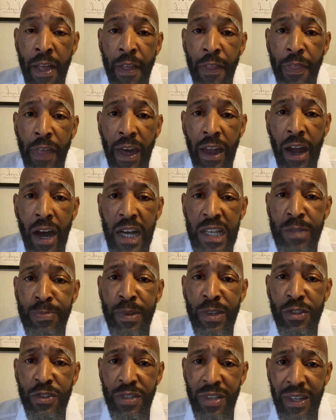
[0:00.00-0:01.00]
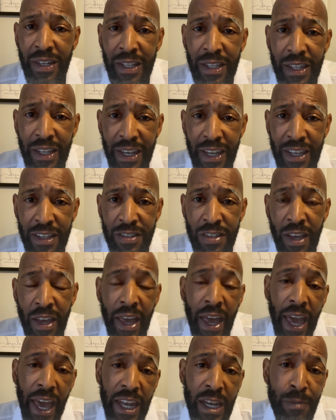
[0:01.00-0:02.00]
that hospitals and clinics
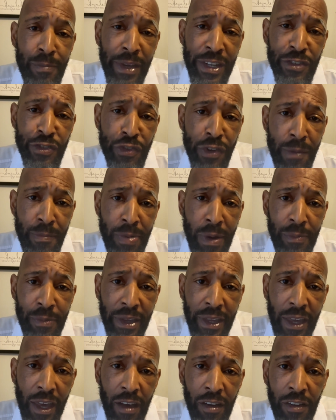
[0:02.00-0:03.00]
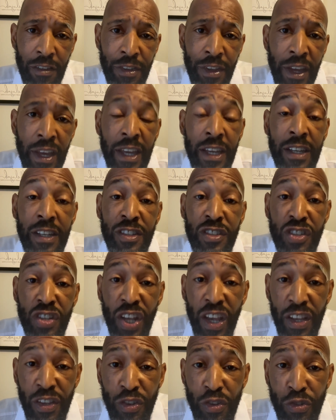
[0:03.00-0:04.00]
and the Ministry of Public Health
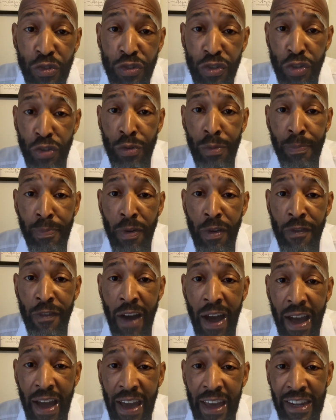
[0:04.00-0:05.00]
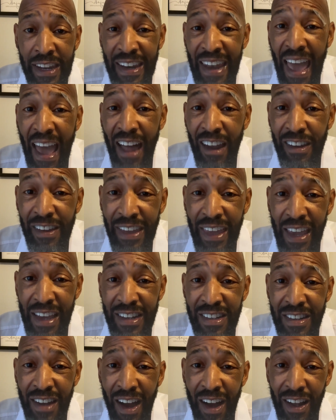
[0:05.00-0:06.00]
continue to provide and
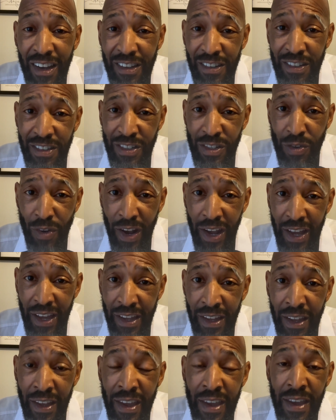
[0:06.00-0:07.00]
allocate dollars, right?